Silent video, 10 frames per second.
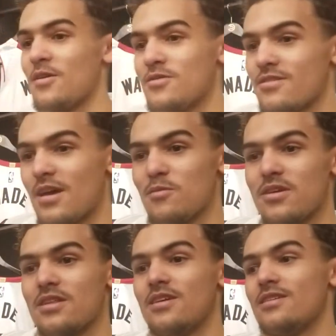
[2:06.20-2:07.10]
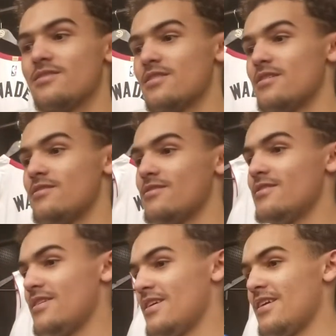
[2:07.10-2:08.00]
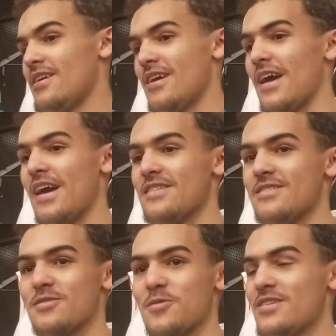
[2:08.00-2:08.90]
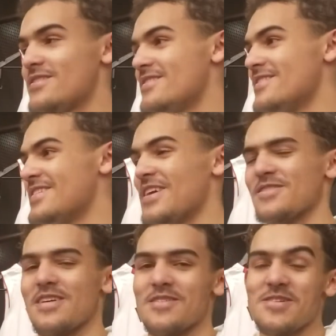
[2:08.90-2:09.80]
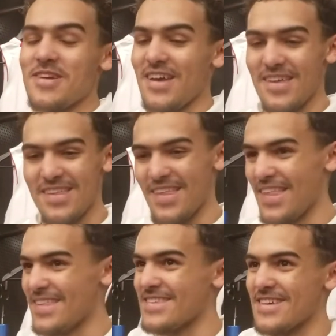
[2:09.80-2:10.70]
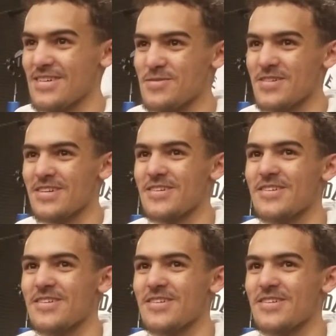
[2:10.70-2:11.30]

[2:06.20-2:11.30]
just happy to get his, and then asked to switch. So I was like, okay. Yeah, that was pretty cool.